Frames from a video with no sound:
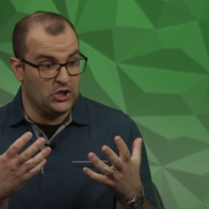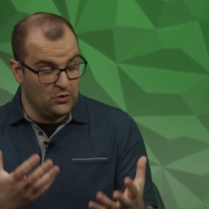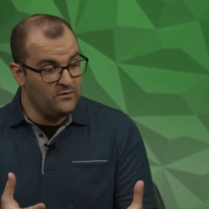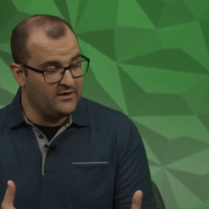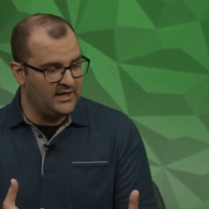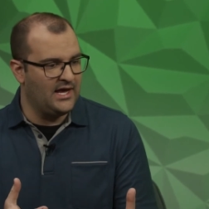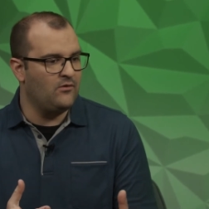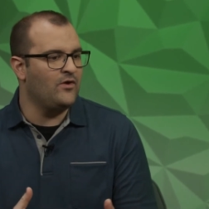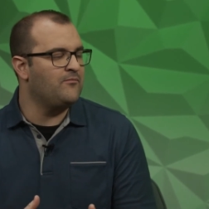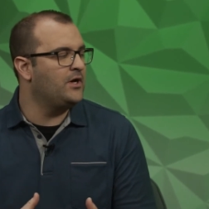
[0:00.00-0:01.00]
using
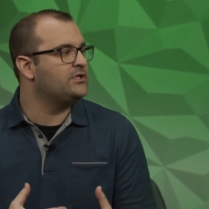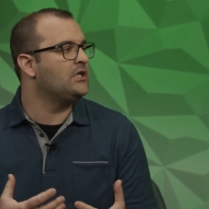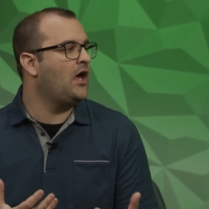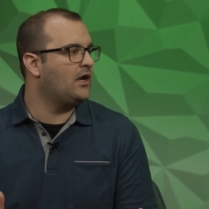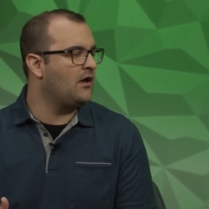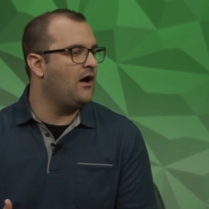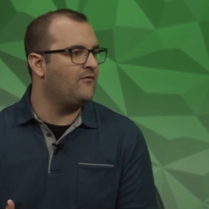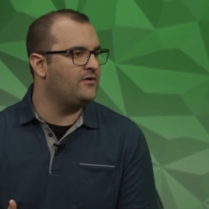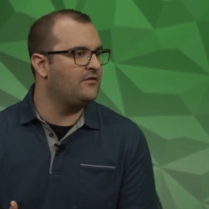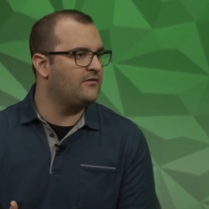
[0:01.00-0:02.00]
it, we've built a lot of
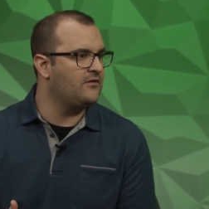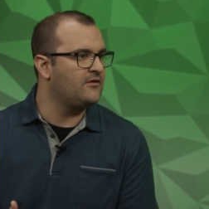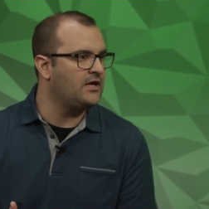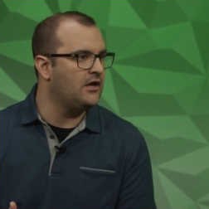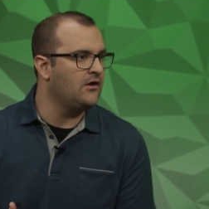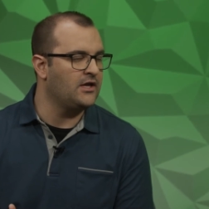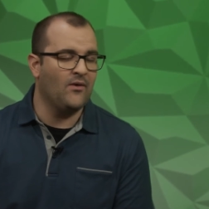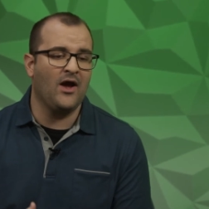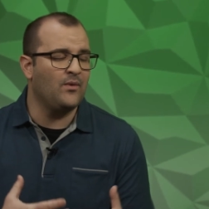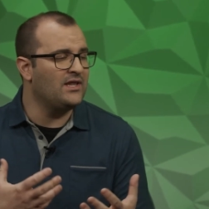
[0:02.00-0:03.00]
confidence in the security,
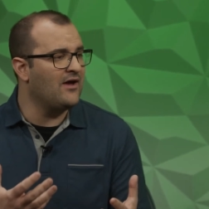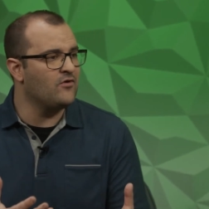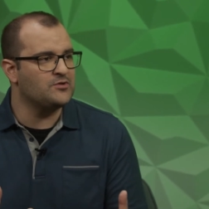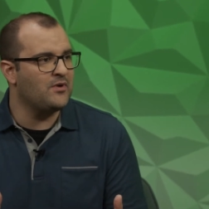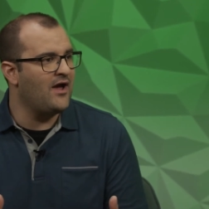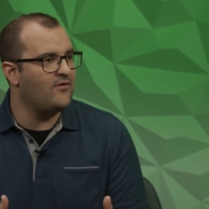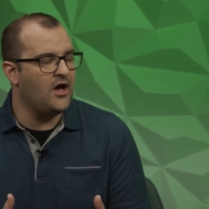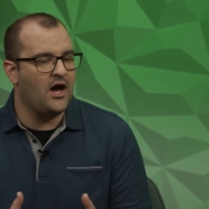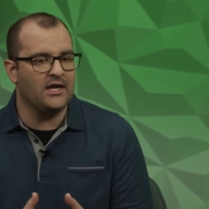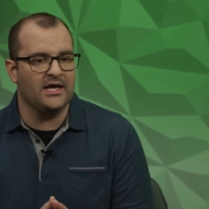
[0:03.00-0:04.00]
right? We leverage private
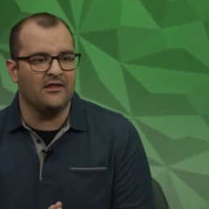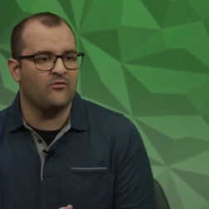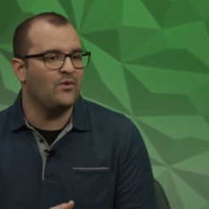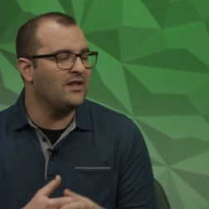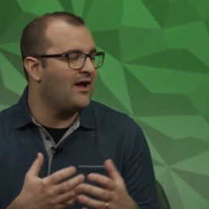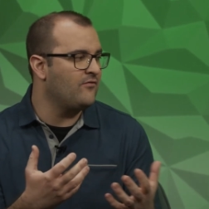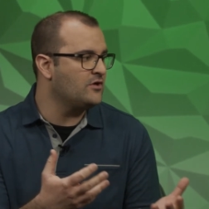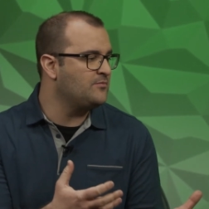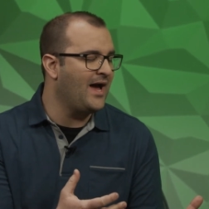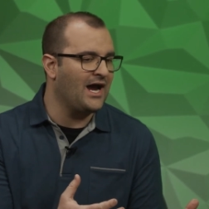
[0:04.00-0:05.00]
audience, we
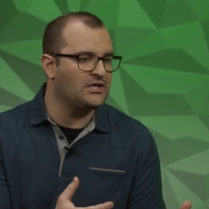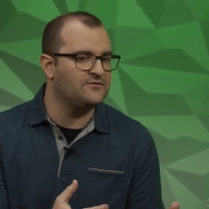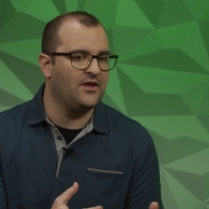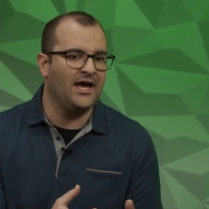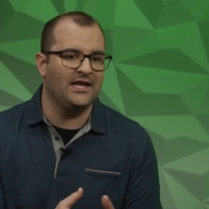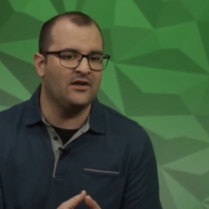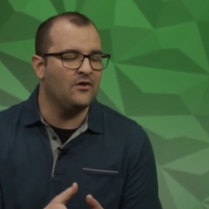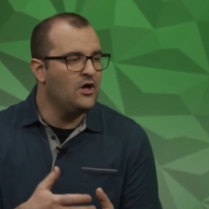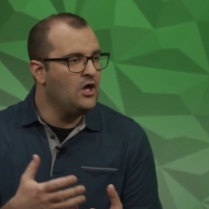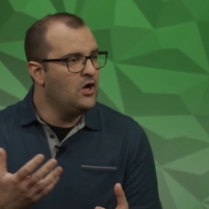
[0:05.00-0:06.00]
leverage package
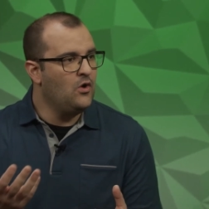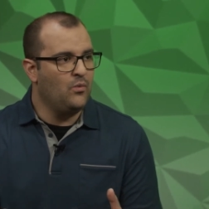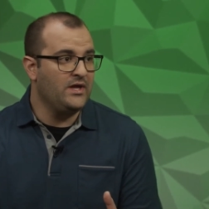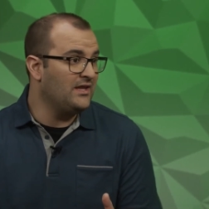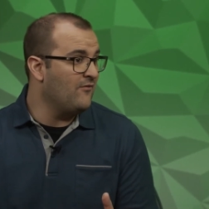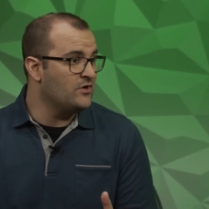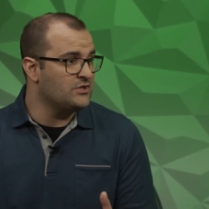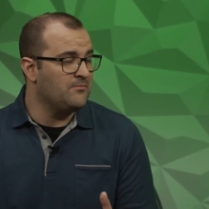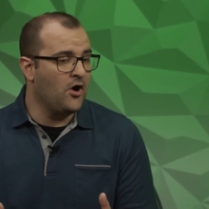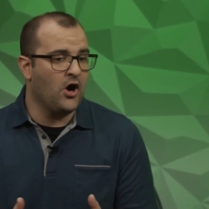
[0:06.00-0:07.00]
flighting, we leverage
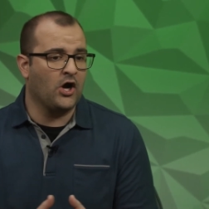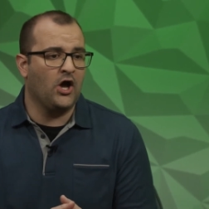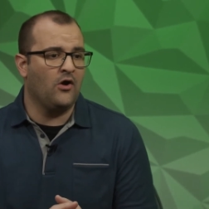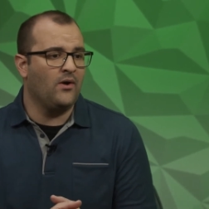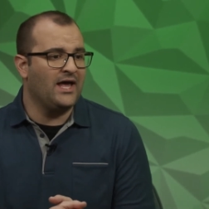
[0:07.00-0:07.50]
embargo